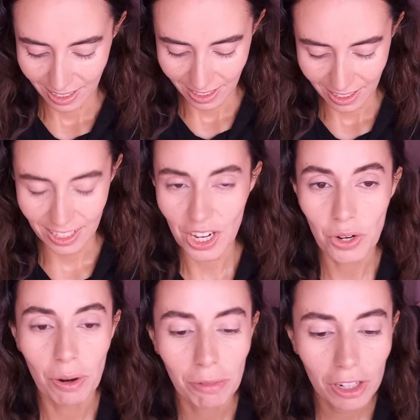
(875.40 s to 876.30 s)
So
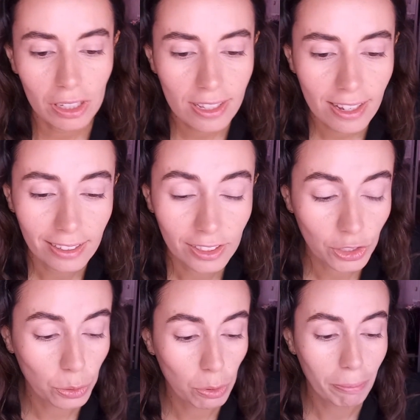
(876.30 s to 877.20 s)
I'm gonna start
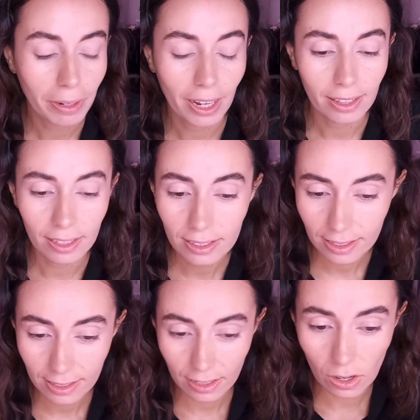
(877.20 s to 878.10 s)
to apply
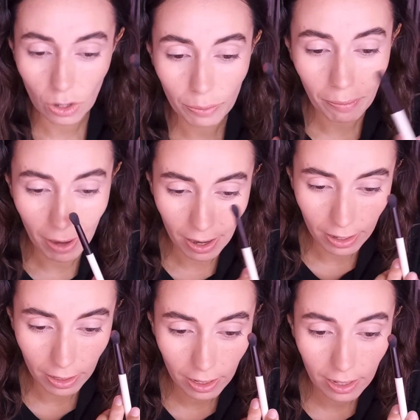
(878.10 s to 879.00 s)
this on
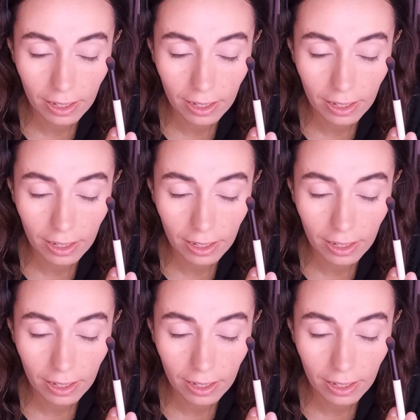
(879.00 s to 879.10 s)
my